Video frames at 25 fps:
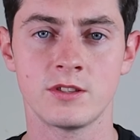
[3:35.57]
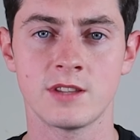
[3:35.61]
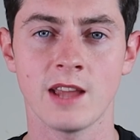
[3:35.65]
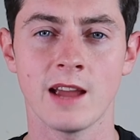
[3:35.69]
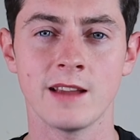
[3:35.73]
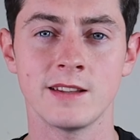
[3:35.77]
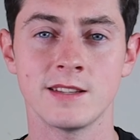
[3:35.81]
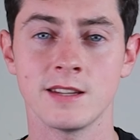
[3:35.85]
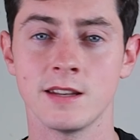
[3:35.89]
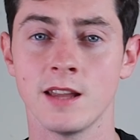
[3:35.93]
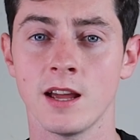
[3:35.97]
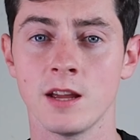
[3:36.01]

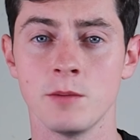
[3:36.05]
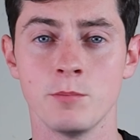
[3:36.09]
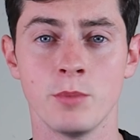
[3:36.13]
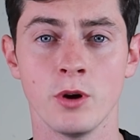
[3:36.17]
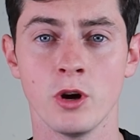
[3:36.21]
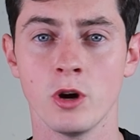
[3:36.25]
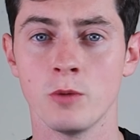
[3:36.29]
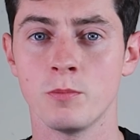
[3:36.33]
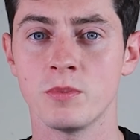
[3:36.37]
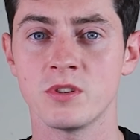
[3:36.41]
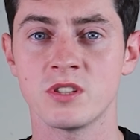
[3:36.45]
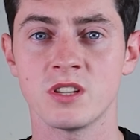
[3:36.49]
day-to-day
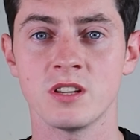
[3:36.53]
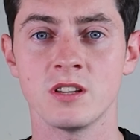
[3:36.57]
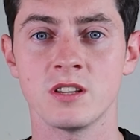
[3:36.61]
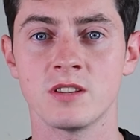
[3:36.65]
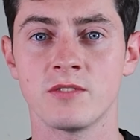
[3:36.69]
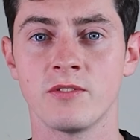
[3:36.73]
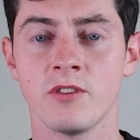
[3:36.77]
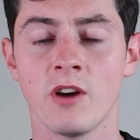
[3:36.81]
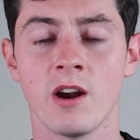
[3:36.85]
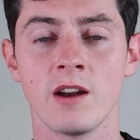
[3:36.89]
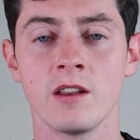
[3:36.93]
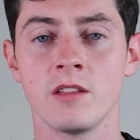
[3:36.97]
purposes
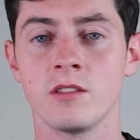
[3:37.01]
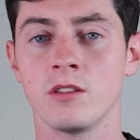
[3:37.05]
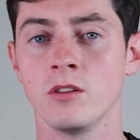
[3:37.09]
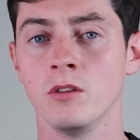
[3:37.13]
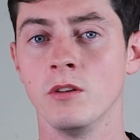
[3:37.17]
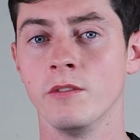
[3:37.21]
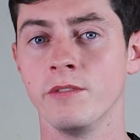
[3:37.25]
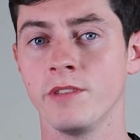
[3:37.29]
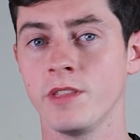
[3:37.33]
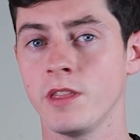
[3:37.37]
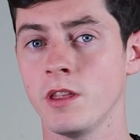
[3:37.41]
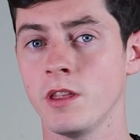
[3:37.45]
for anything other